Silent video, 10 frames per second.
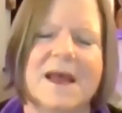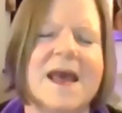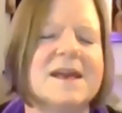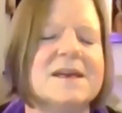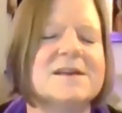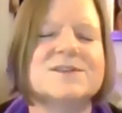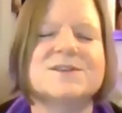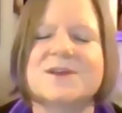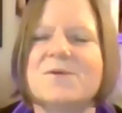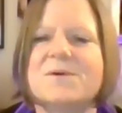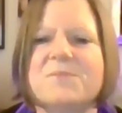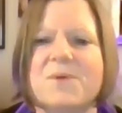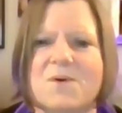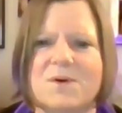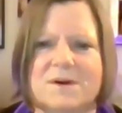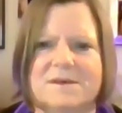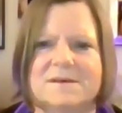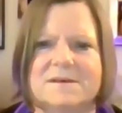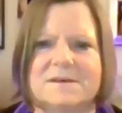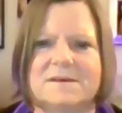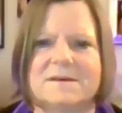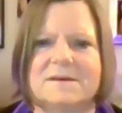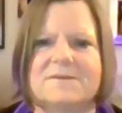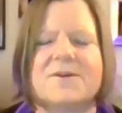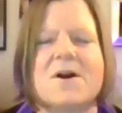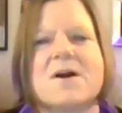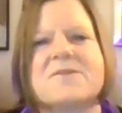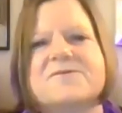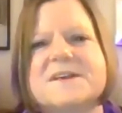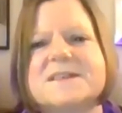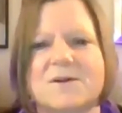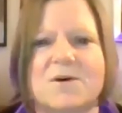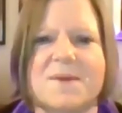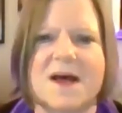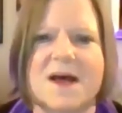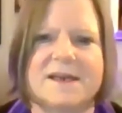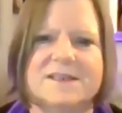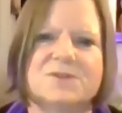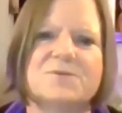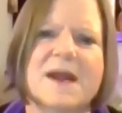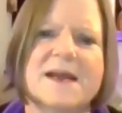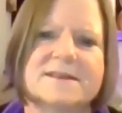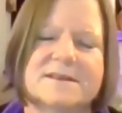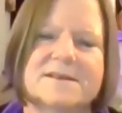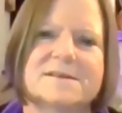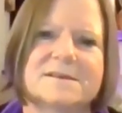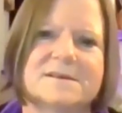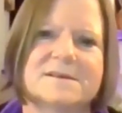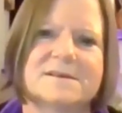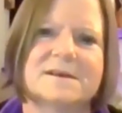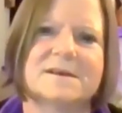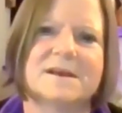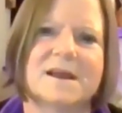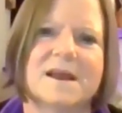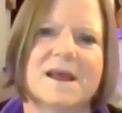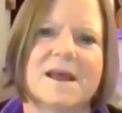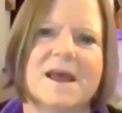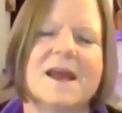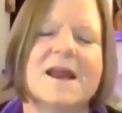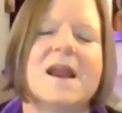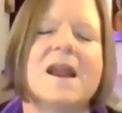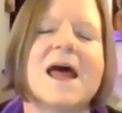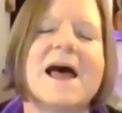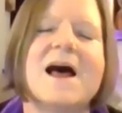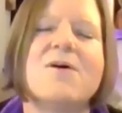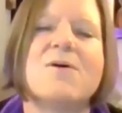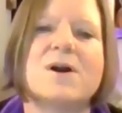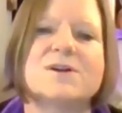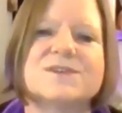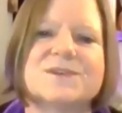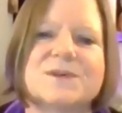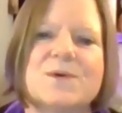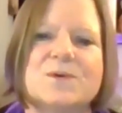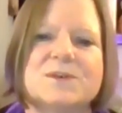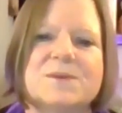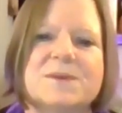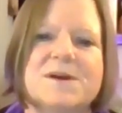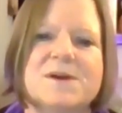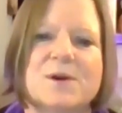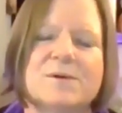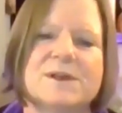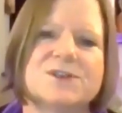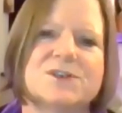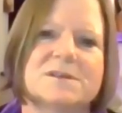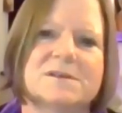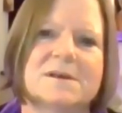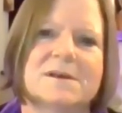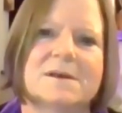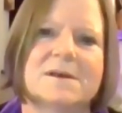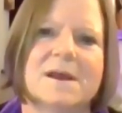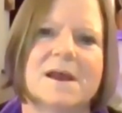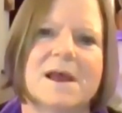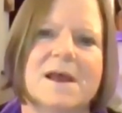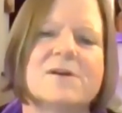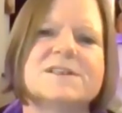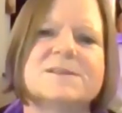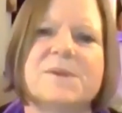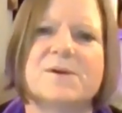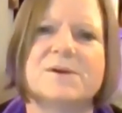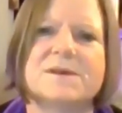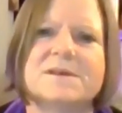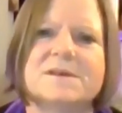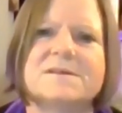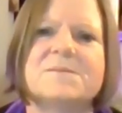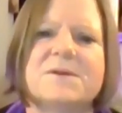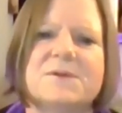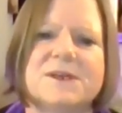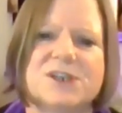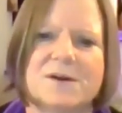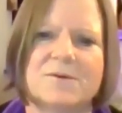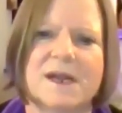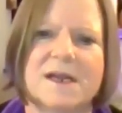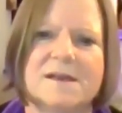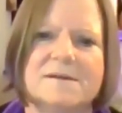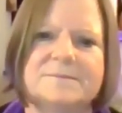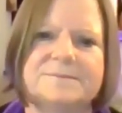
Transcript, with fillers: And it is so important for our physical body to rest and allow our soul to be nourished and our spirit to be regenerated.